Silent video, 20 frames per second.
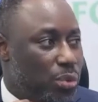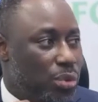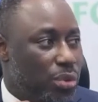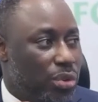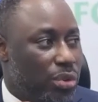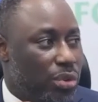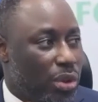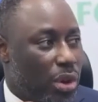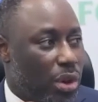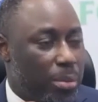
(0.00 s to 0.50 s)

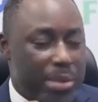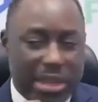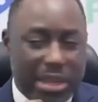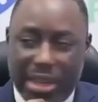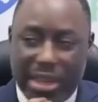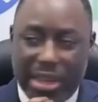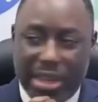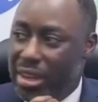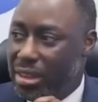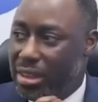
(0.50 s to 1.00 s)
the
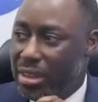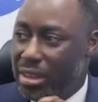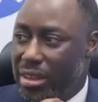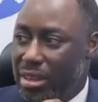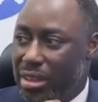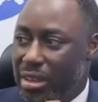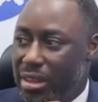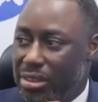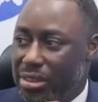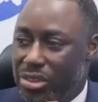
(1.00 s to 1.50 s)
communique,
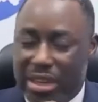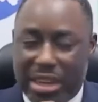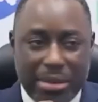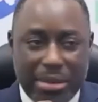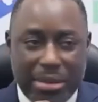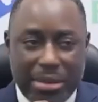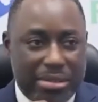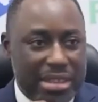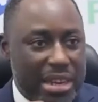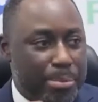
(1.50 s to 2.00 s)
share it,
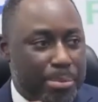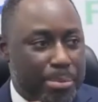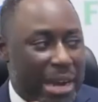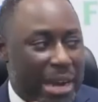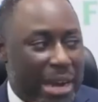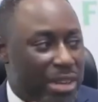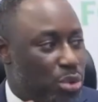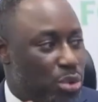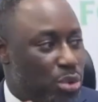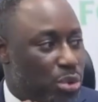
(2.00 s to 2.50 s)
send it
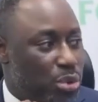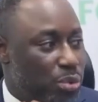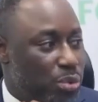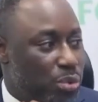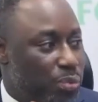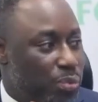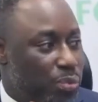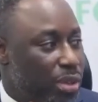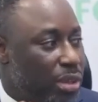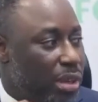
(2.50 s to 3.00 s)
back to you
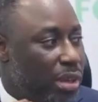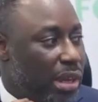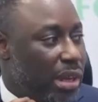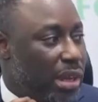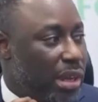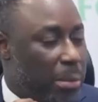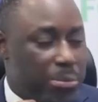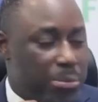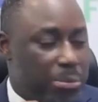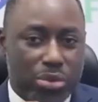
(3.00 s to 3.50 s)

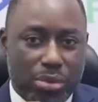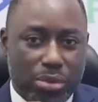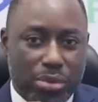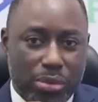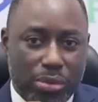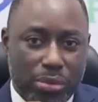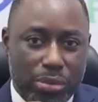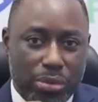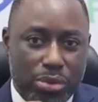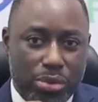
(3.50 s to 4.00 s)

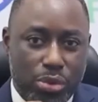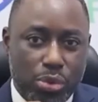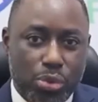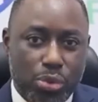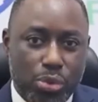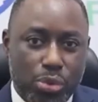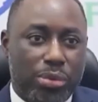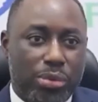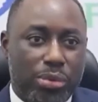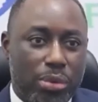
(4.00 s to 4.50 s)

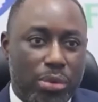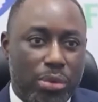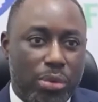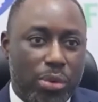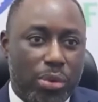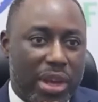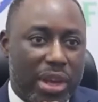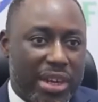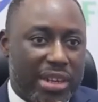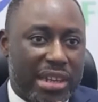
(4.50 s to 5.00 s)
to look
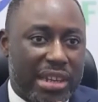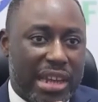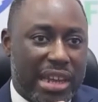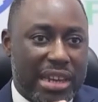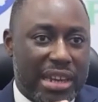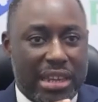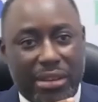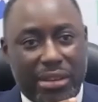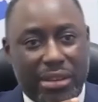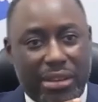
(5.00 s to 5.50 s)
at it and
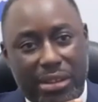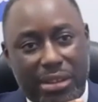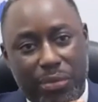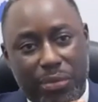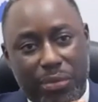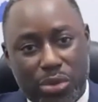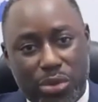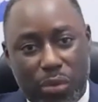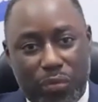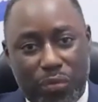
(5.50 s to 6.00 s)
give
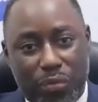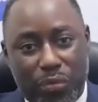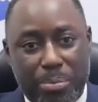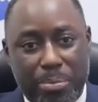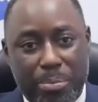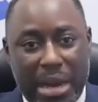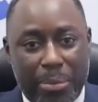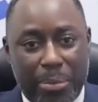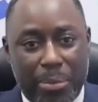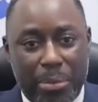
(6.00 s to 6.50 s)
us your
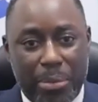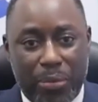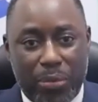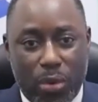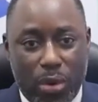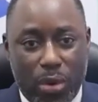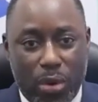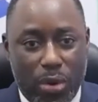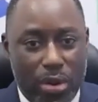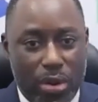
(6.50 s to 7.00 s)
feedback
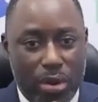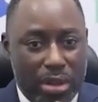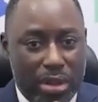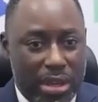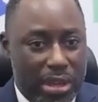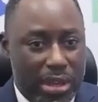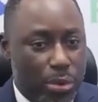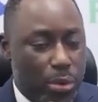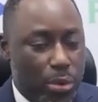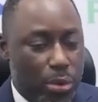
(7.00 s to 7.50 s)
before
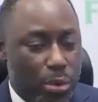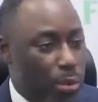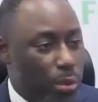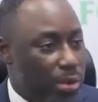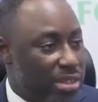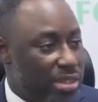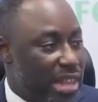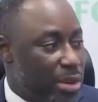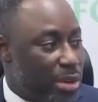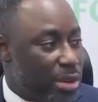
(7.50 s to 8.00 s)
it
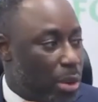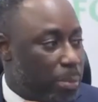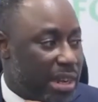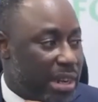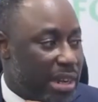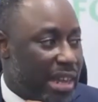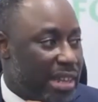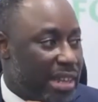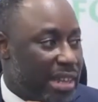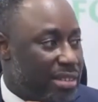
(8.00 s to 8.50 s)
is
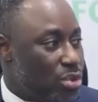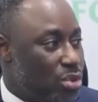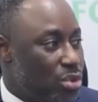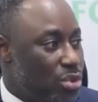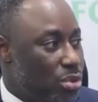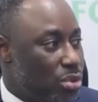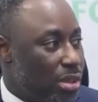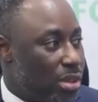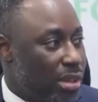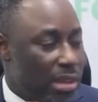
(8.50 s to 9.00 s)
adopted as
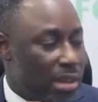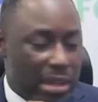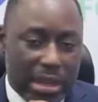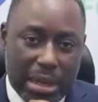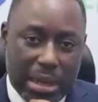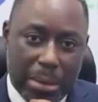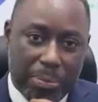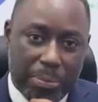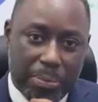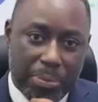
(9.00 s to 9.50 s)

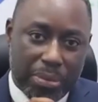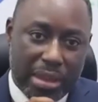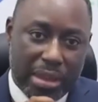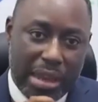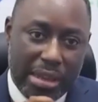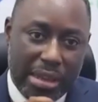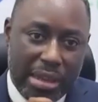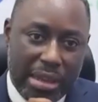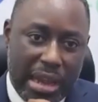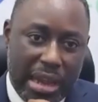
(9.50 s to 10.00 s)
an
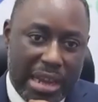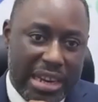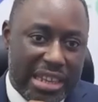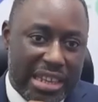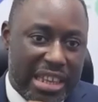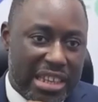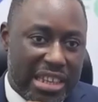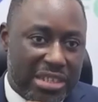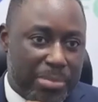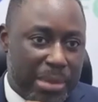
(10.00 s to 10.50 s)

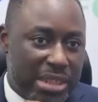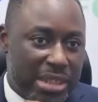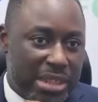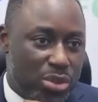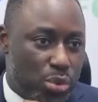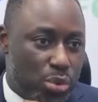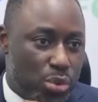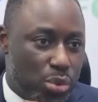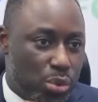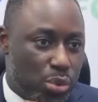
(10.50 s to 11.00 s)
engagement
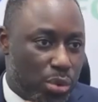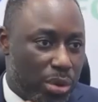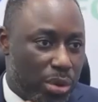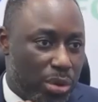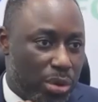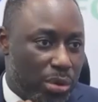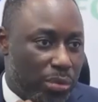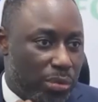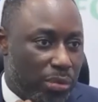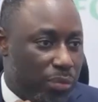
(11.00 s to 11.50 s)
tool
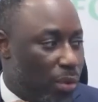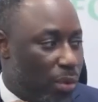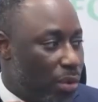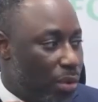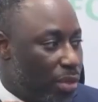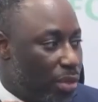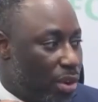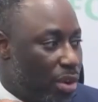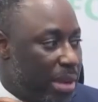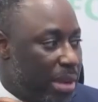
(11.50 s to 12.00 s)
for
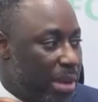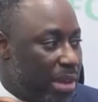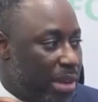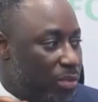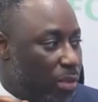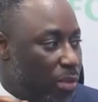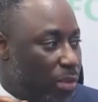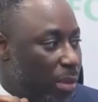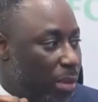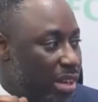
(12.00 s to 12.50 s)
the government
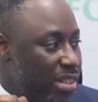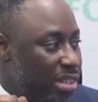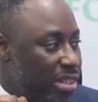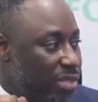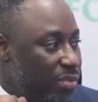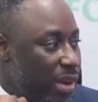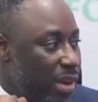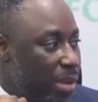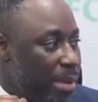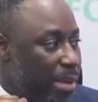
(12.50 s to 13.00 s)
for policy
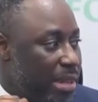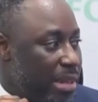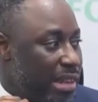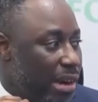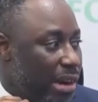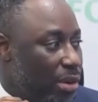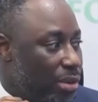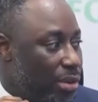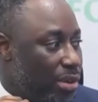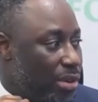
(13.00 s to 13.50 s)
development
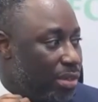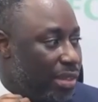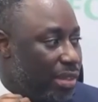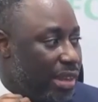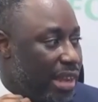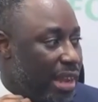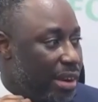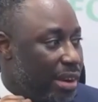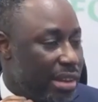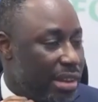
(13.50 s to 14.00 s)
along
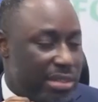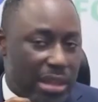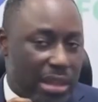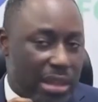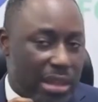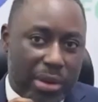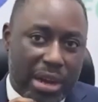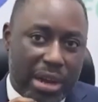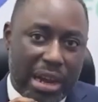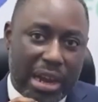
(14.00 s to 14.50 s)
the areas that
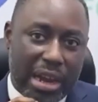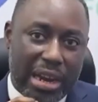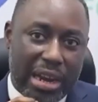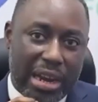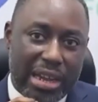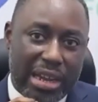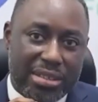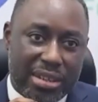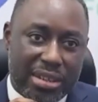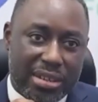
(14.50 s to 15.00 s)
were
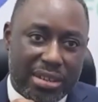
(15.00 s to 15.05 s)
highlighted